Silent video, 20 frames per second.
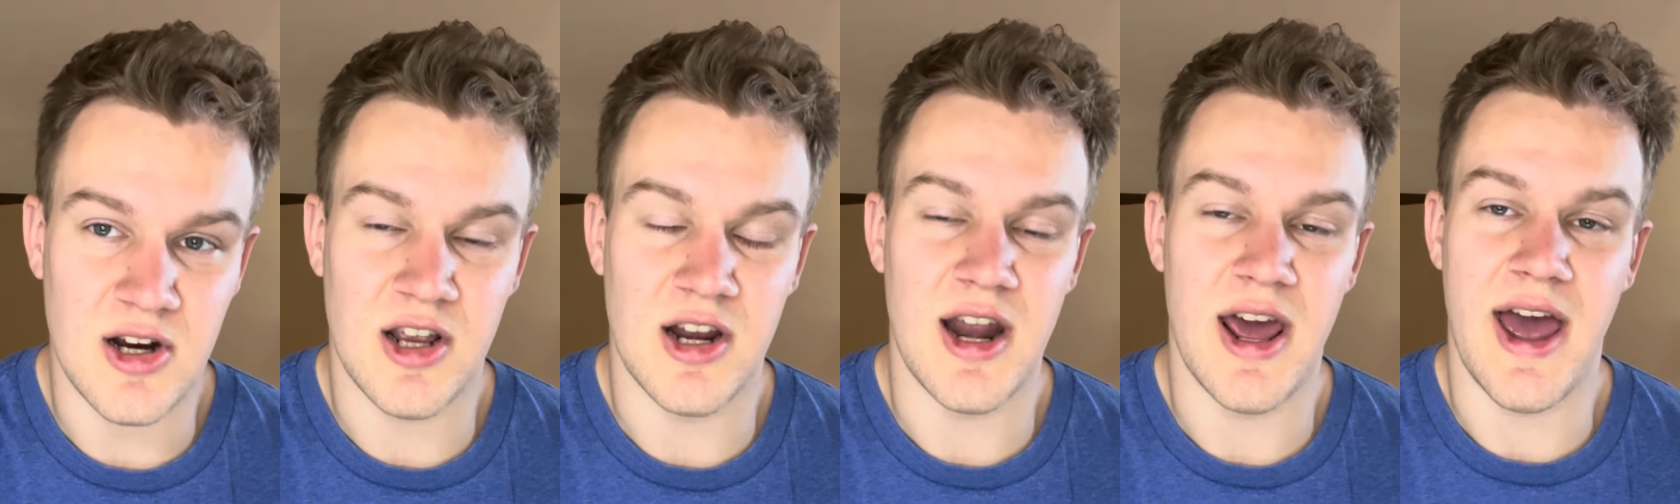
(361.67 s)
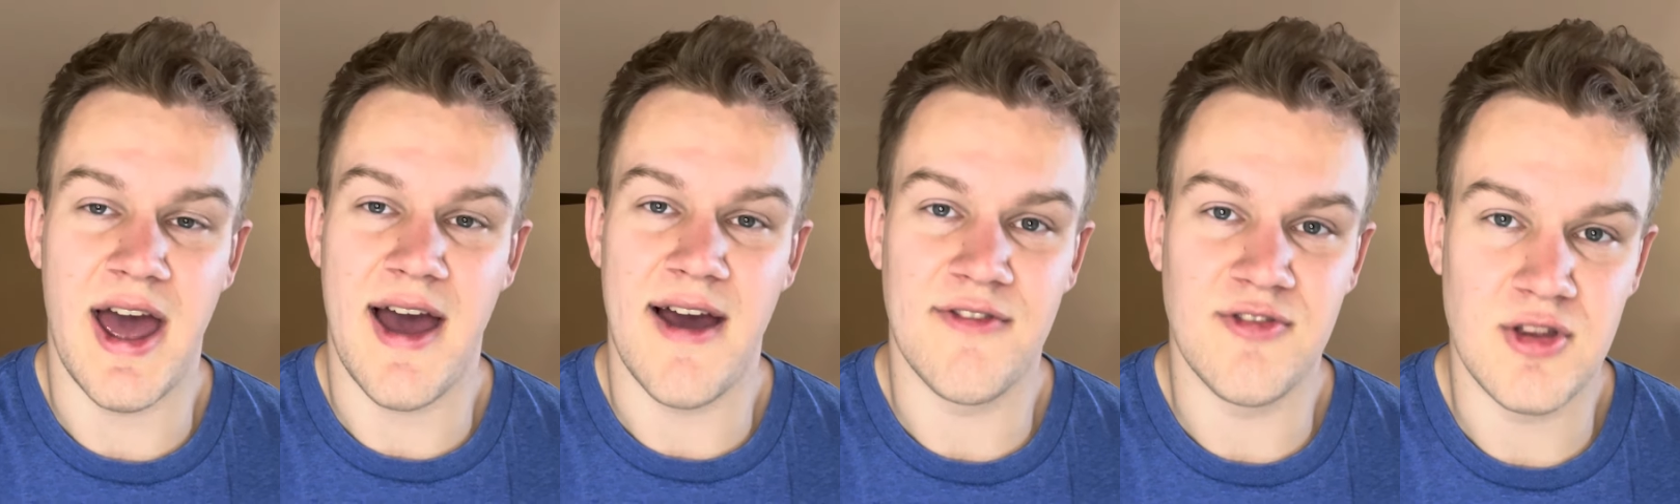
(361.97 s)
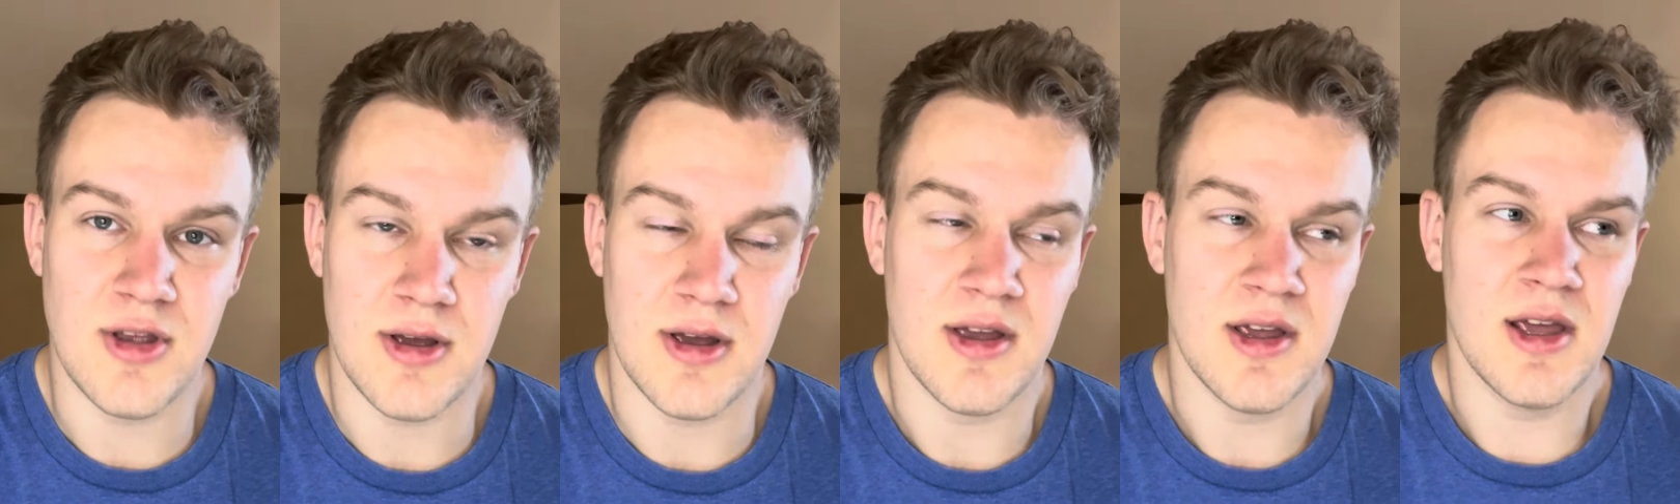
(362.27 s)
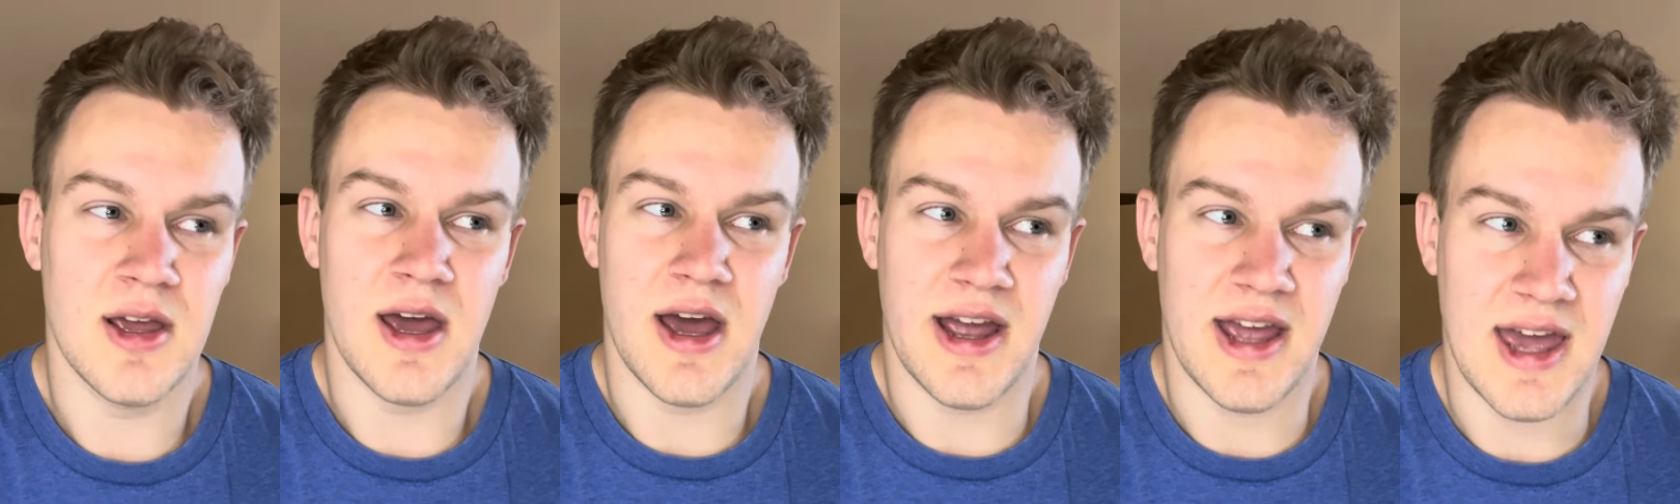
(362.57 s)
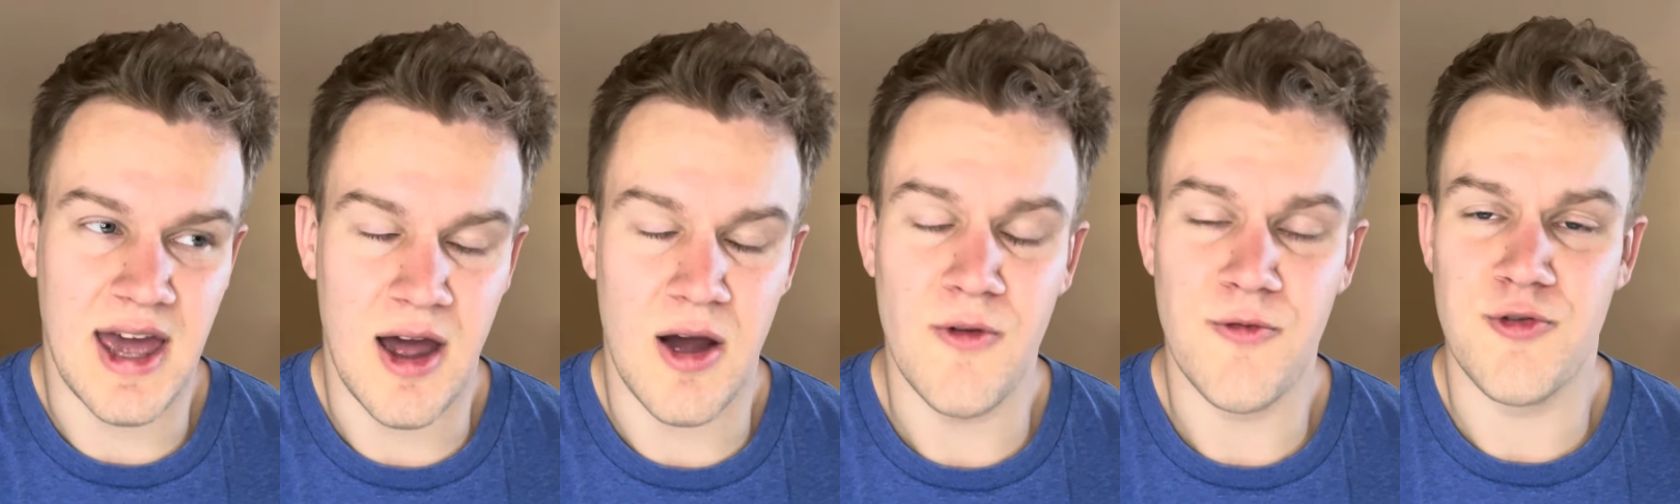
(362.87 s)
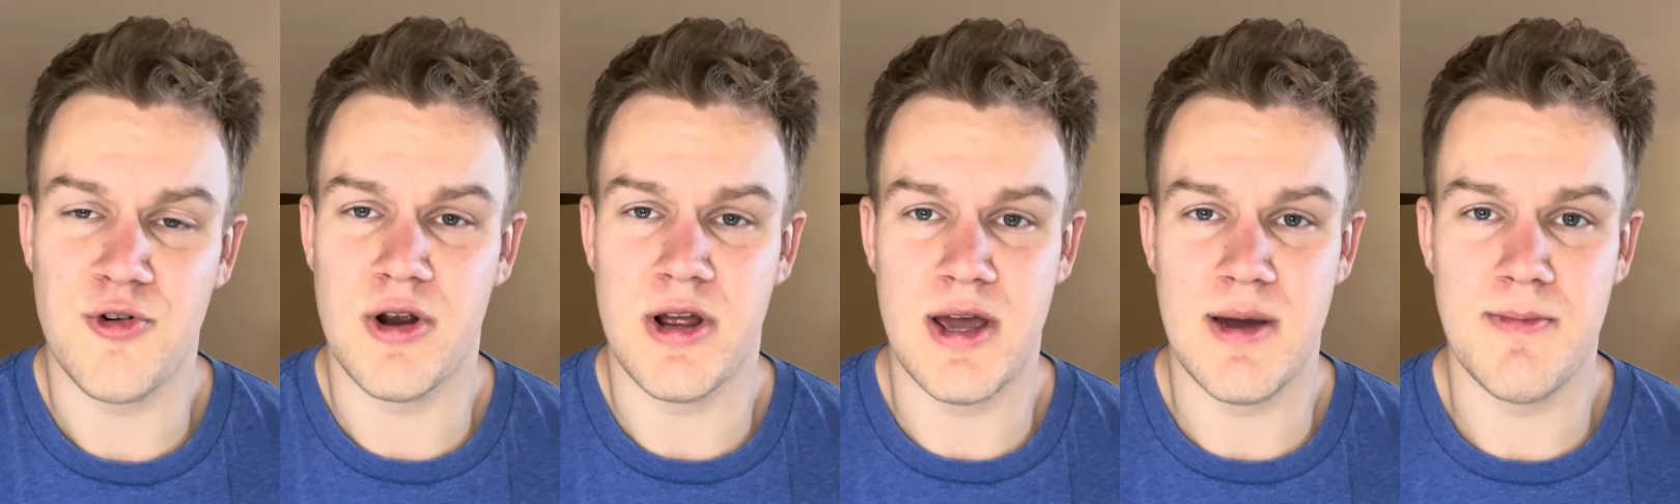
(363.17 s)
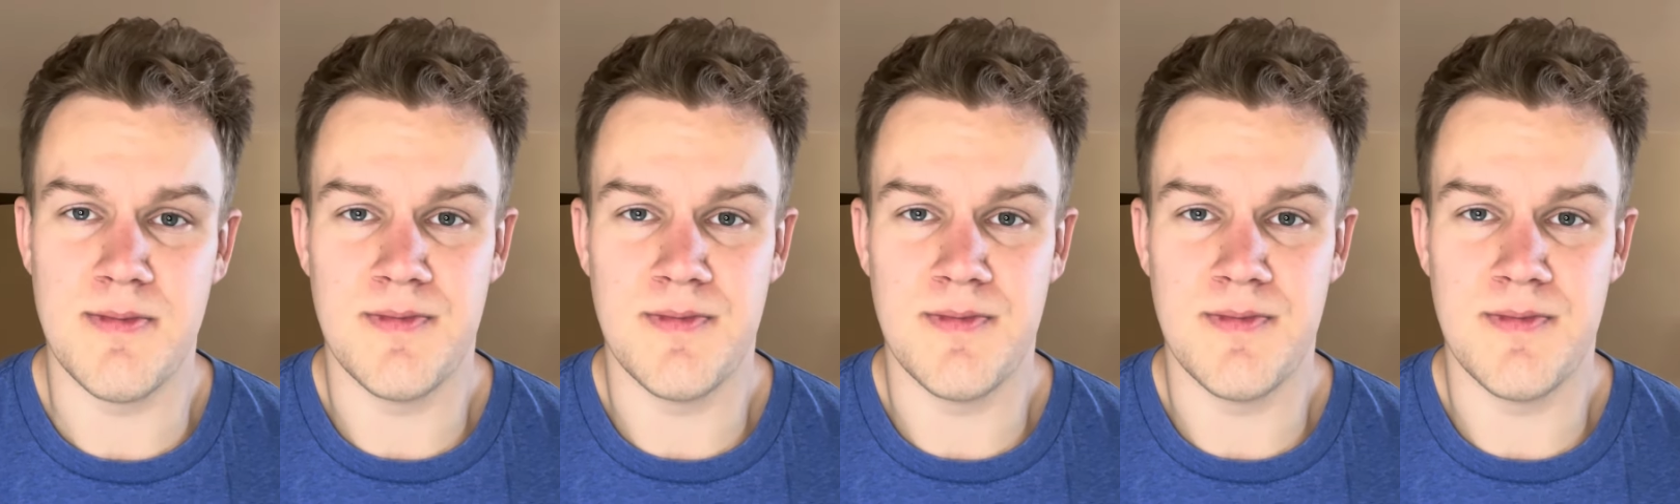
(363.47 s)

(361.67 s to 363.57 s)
are going to have to account for